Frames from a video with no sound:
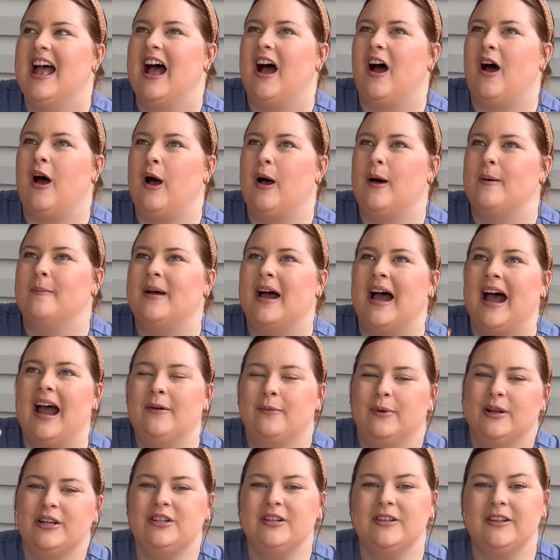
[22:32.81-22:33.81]
Um, I
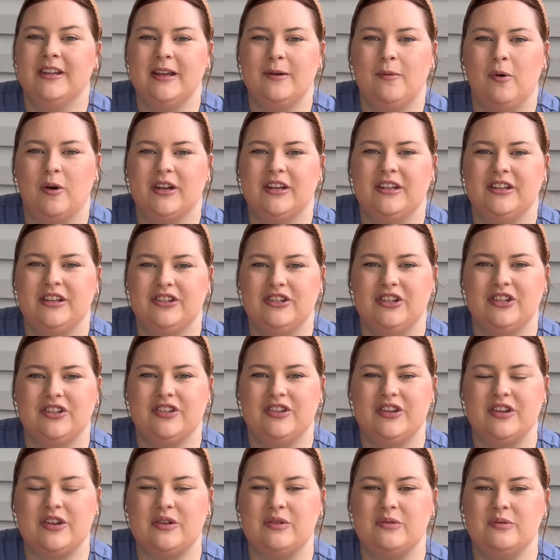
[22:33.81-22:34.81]
originally wanted to
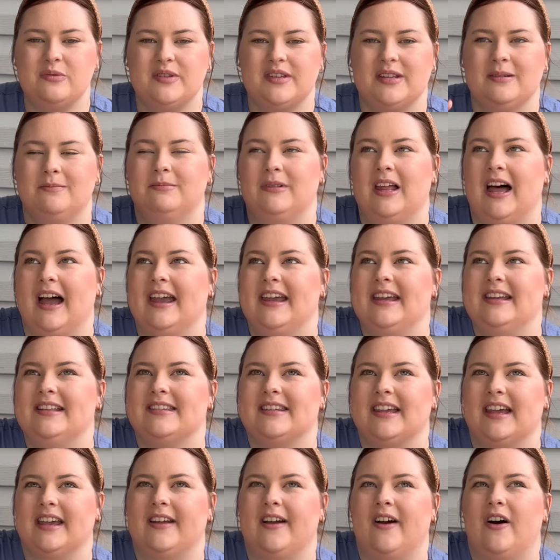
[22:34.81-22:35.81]
just do some lights
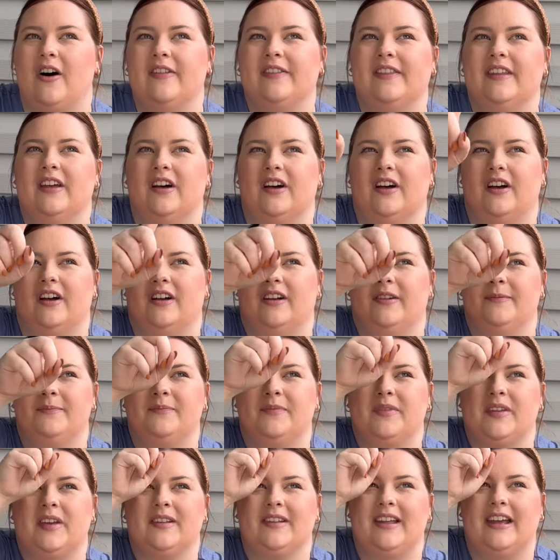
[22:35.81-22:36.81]
like on the
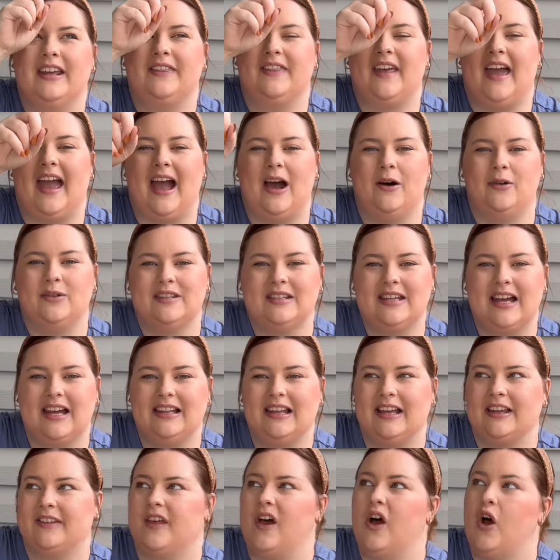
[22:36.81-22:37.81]
like the outside,
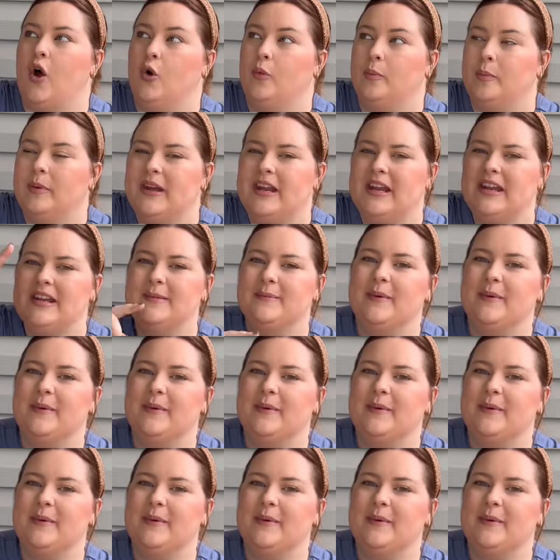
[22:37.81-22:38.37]
like the opening,